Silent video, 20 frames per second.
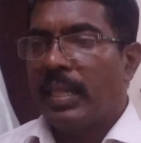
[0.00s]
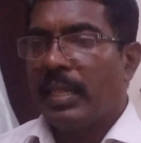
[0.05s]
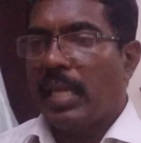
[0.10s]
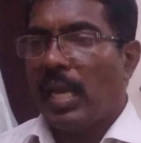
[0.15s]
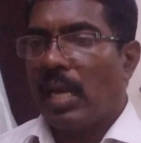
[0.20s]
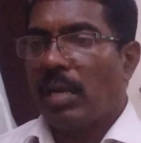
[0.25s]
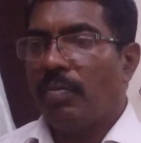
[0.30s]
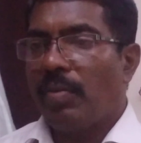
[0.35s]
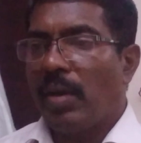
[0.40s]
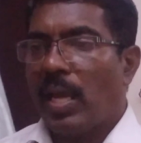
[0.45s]

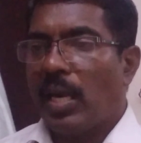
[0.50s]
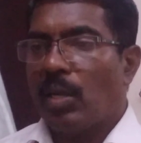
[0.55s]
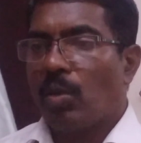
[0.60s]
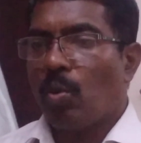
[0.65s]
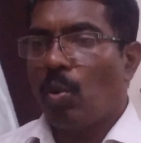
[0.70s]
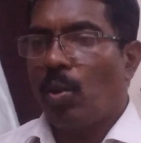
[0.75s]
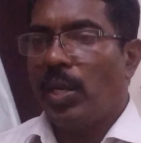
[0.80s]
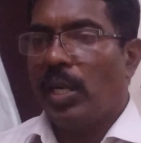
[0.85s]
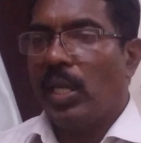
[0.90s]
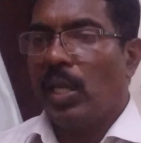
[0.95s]
There were
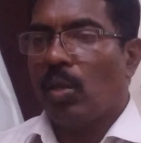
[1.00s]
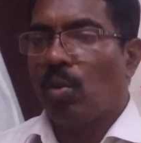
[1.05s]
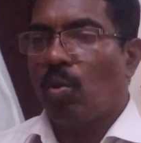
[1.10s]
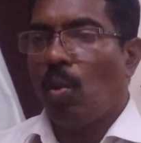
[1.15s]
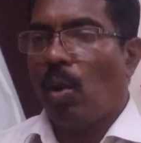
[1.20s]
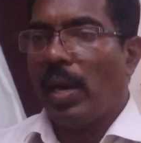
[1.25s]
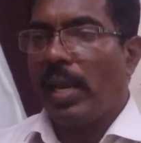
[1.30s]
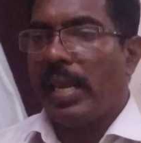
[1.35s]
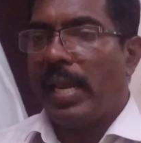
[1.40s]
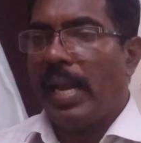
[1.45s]
20
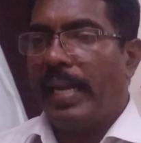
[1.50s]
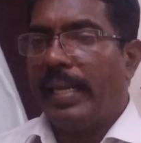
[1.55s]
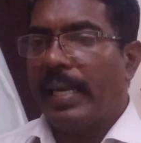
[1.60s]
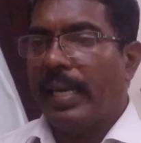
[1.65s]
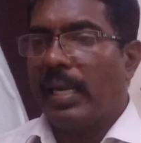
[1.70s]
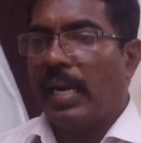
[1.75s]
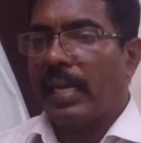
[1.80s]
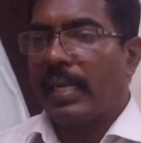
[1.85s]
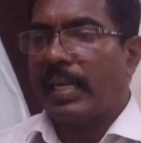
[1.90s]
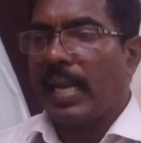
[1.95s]

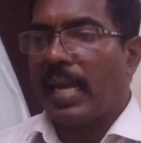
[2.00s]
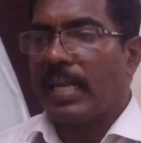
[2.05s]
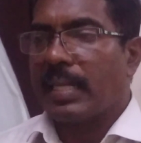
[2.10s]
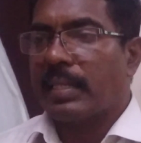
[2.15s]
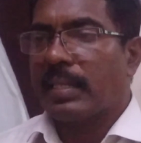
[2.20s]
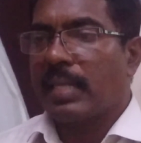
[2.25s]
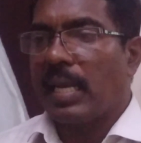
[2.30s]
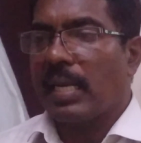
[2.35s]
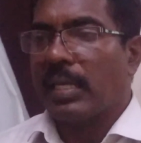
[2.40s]
coordinated attacks